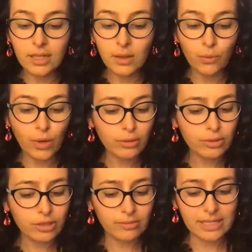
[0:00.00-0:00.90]
While I was
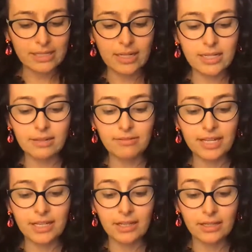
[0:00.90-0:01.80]
doing my studies, I
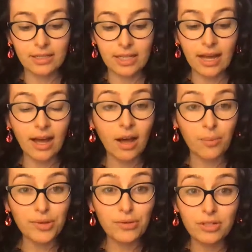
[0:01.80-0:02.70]
found that there are
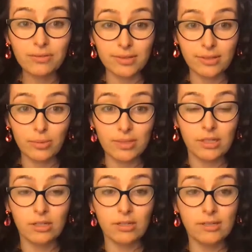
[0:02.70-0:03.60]
beautiful
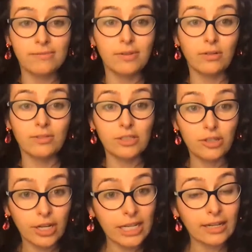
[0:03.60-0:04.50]
superstitions involved in
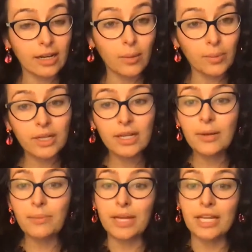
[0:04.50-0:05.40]
turning the cup,
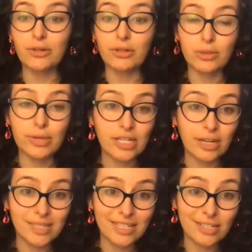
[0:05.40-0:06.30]
making sure it's 3
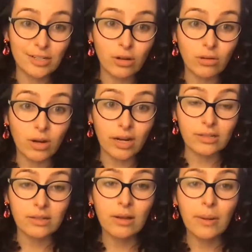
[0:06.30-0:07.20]
times
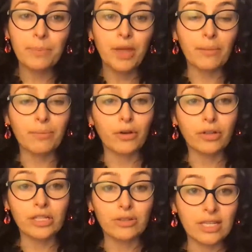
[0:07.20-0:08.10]
anti-clockwise,
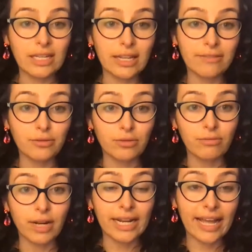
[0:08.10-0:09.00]
only using a left or a
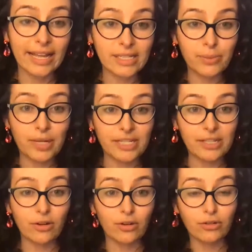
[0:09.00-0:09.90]
right hand depending
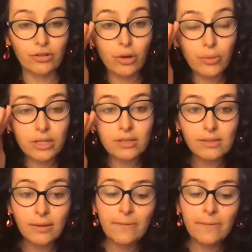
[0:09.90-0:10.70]
on your dominance.